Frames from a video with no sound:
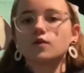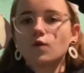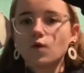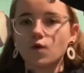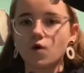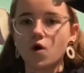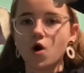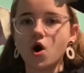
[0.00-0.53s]

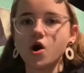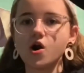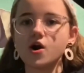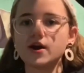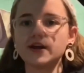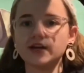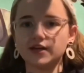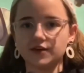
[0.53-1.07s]

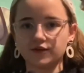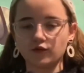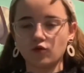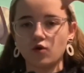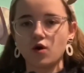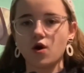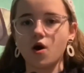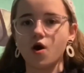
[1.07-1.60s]
I
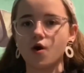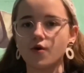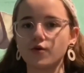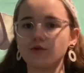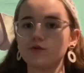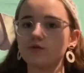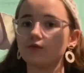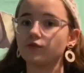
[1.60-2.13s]

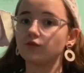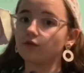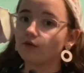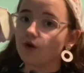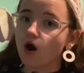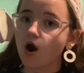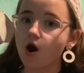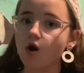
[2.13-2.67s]
don't
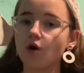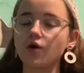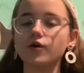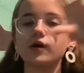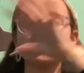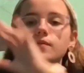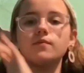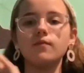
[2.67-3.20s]

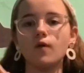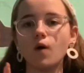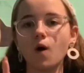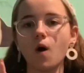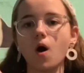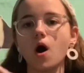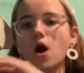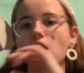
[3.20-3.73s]
know
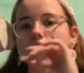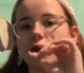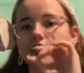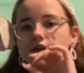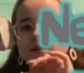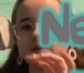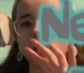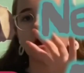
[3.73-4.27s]
my
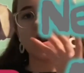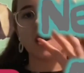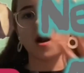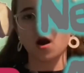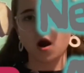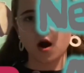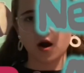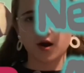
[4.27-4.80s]

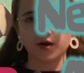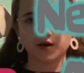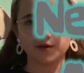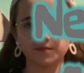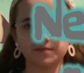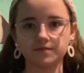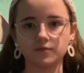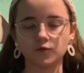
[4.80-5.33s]

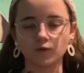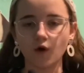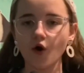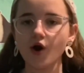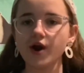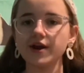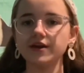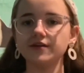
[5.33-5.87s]
name,
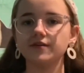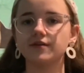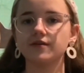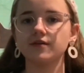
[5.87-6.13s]
right?